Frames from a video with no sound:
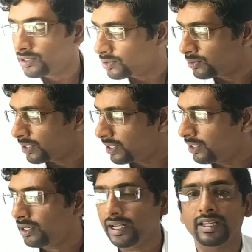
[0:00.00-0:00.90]
So
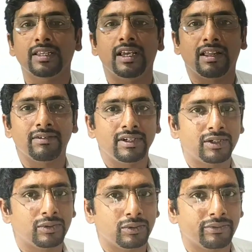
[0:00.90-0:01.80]
here in the
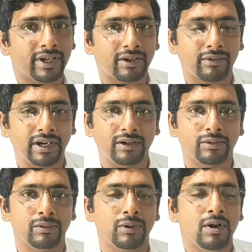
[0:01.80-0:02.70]
level 2 we are going
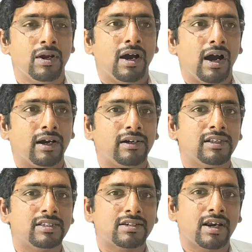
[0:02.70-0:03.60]
to
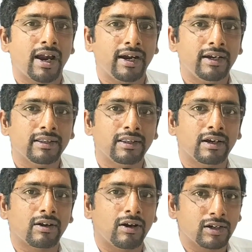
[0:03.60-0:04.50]
understand
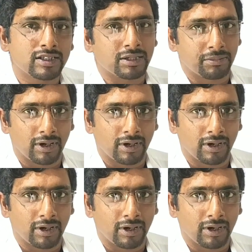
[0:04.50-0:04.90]
the concept.